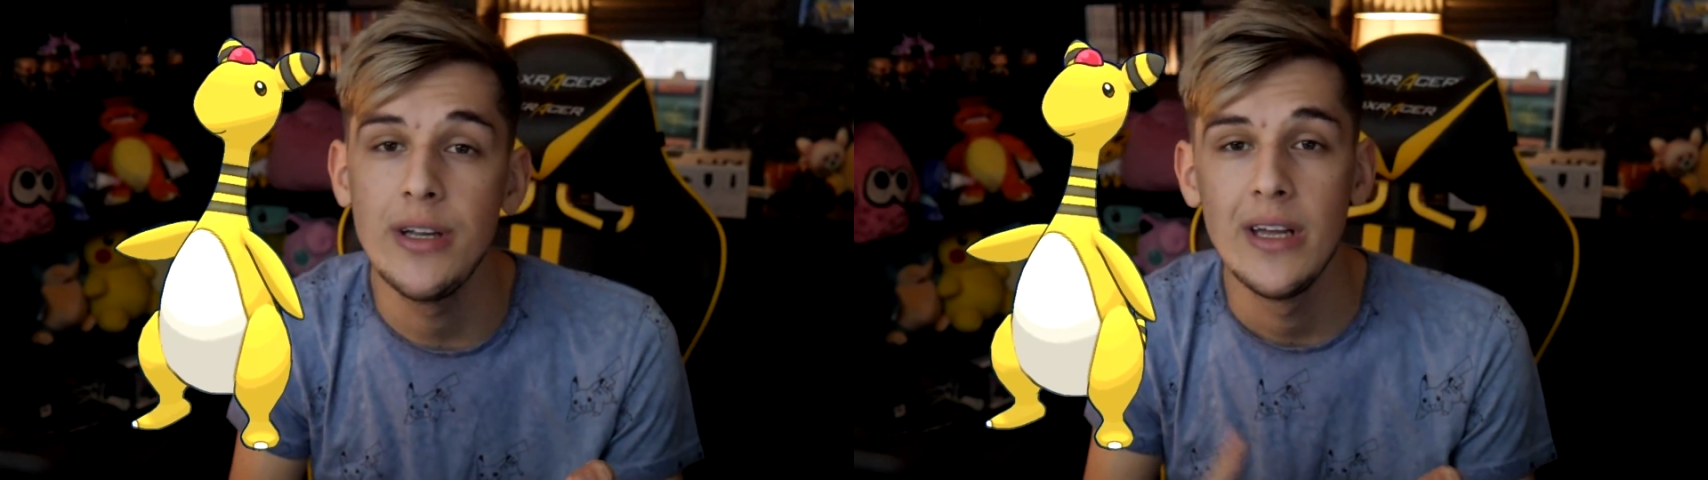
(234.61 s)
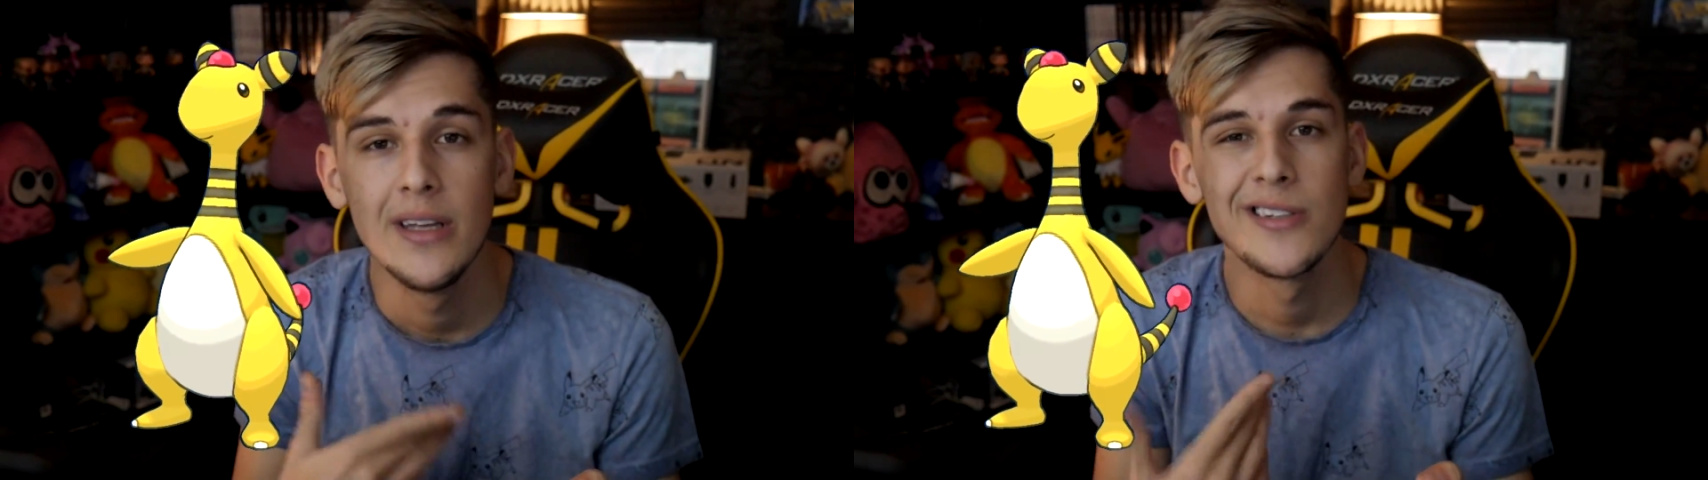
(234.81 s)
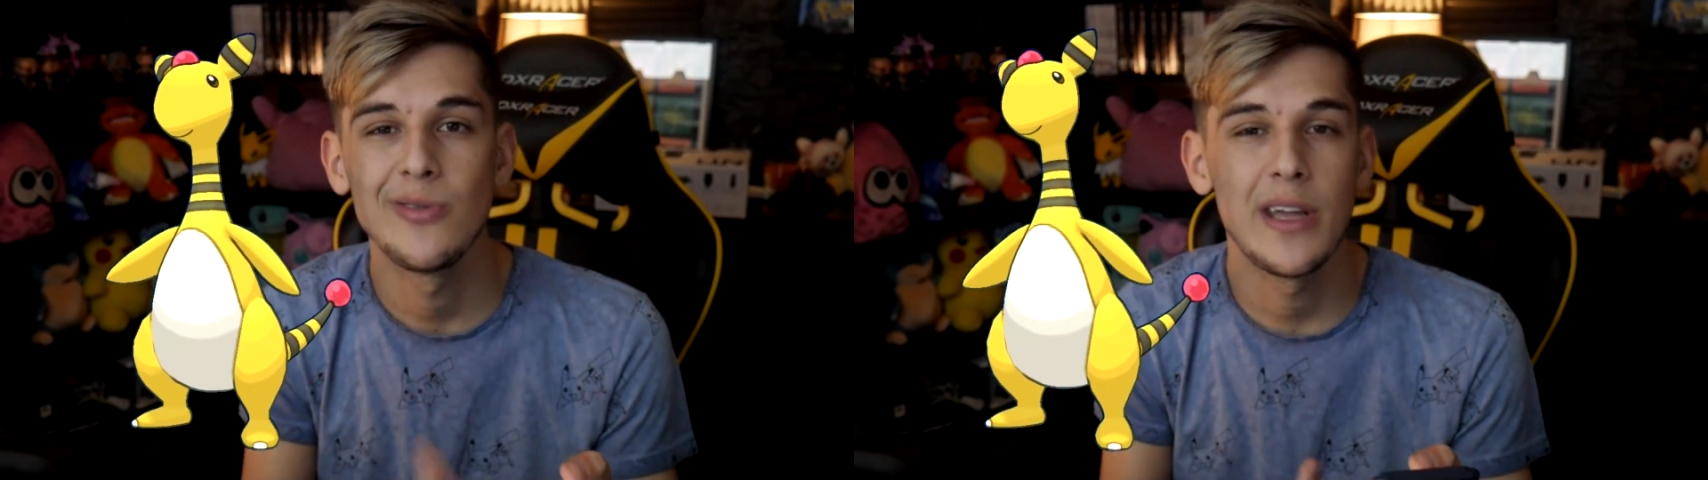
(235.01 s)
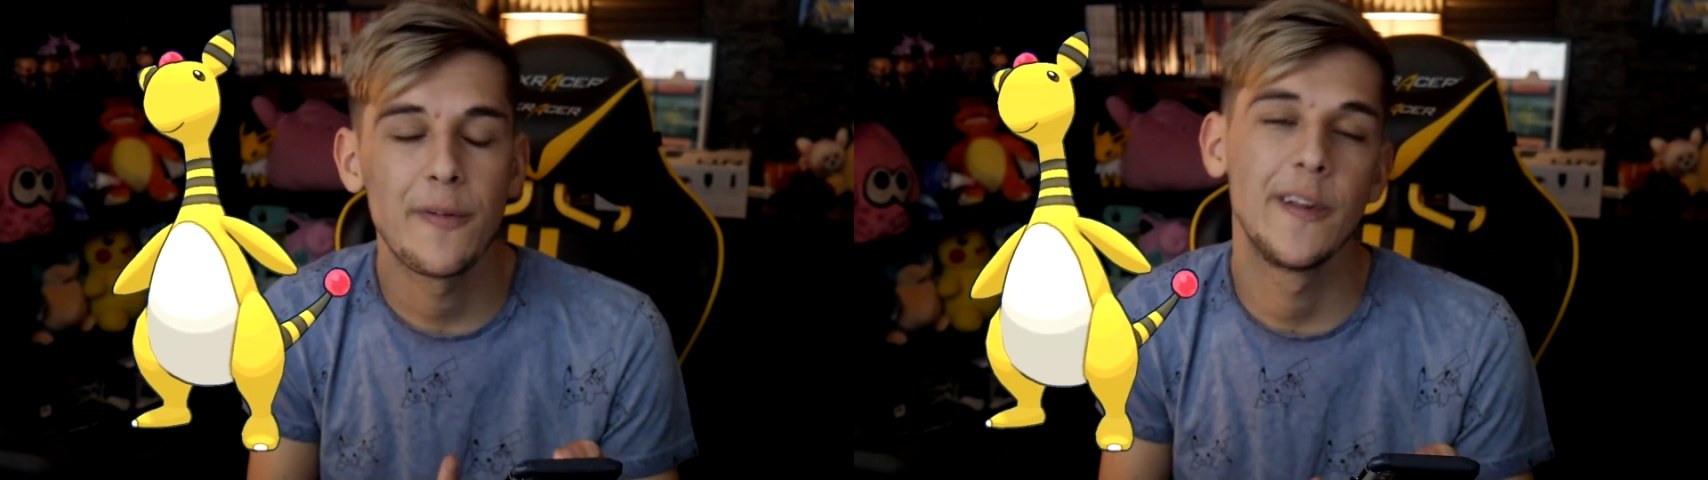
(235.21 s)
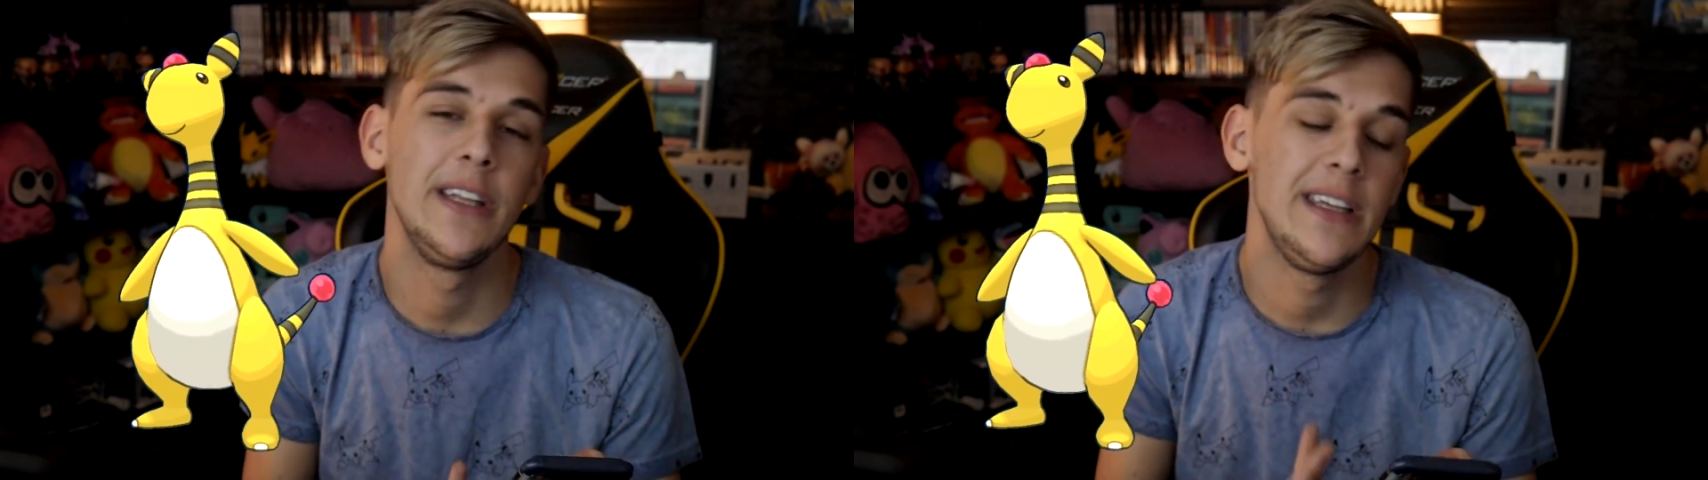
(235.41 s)
So
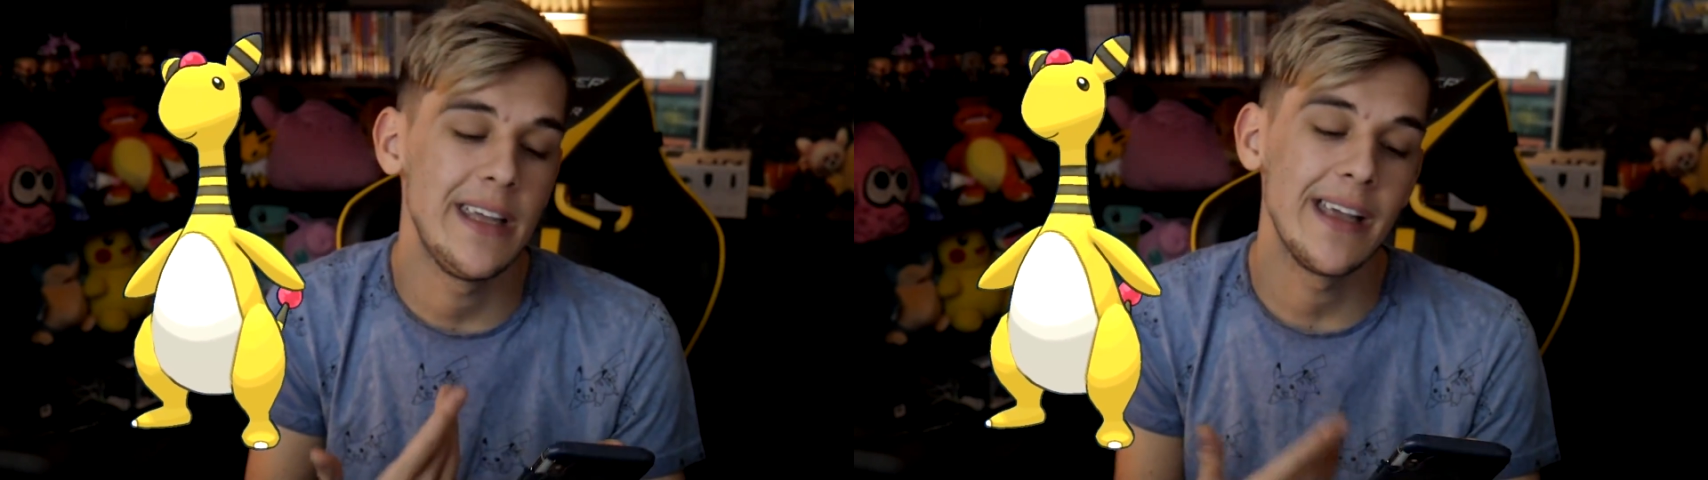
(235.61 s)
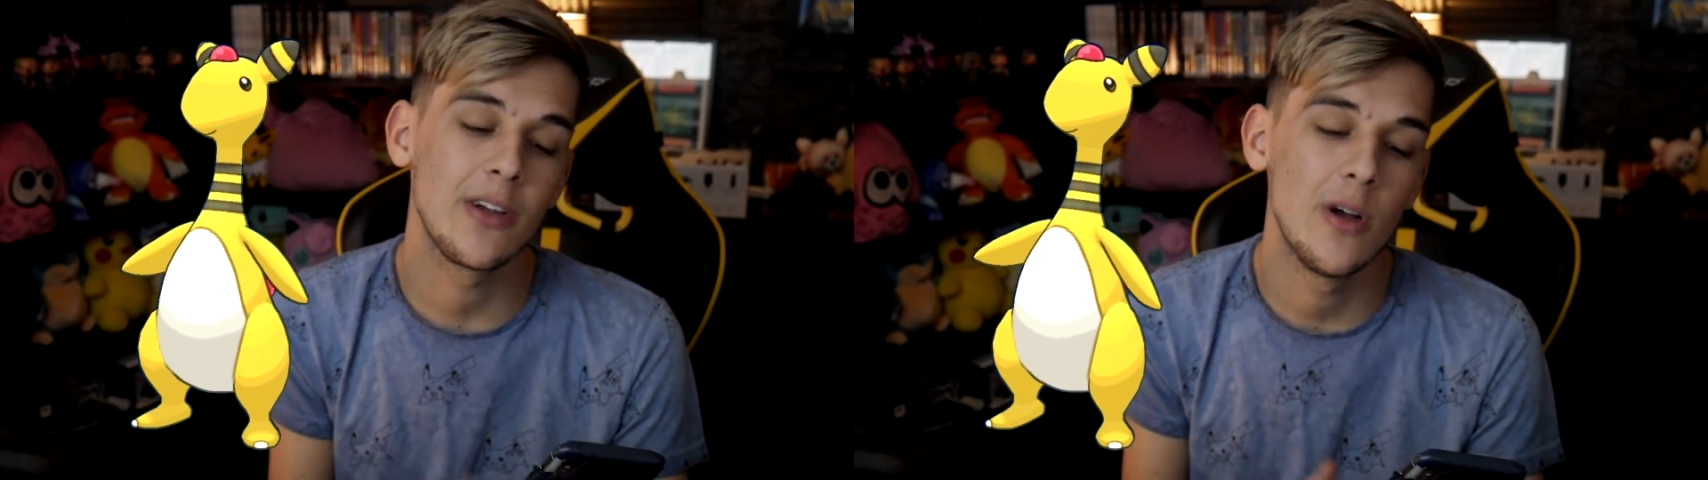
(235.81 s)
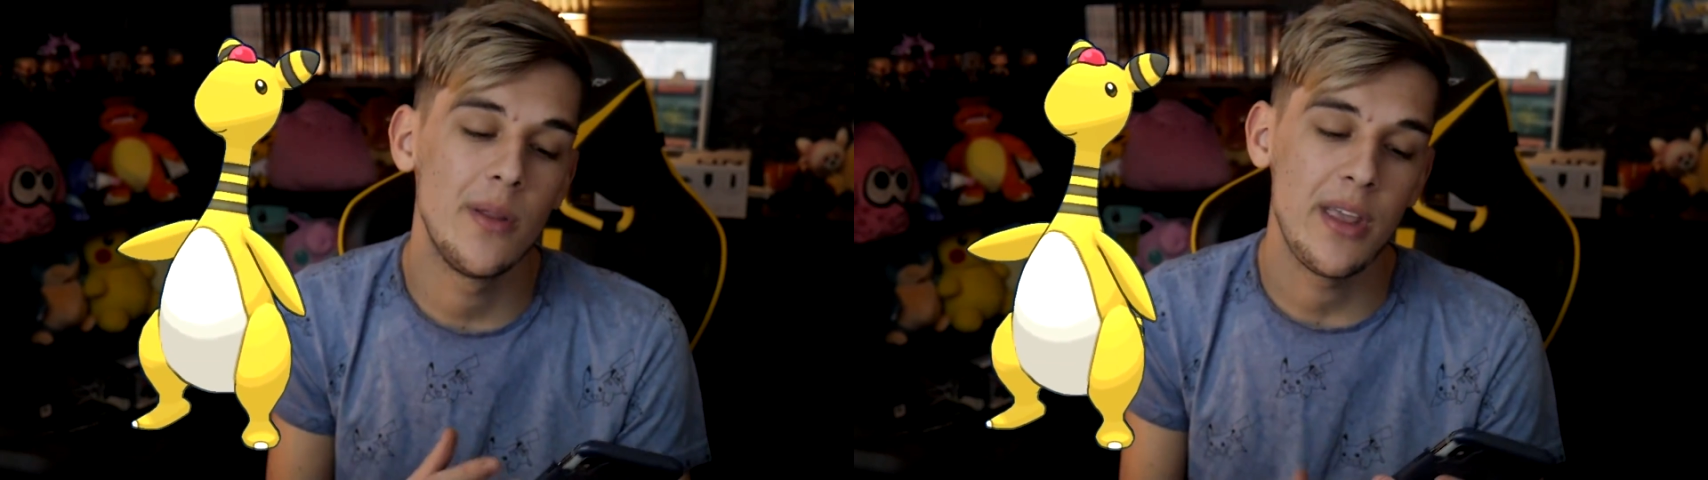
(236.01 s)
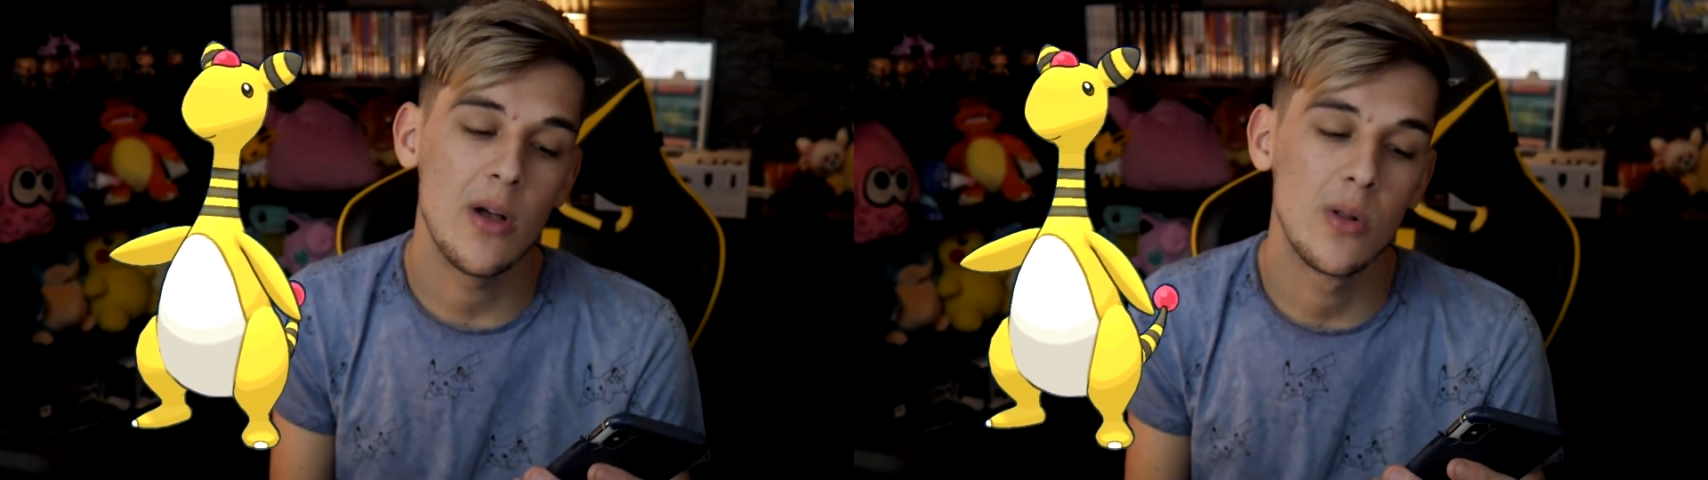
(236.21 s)
definitely, they all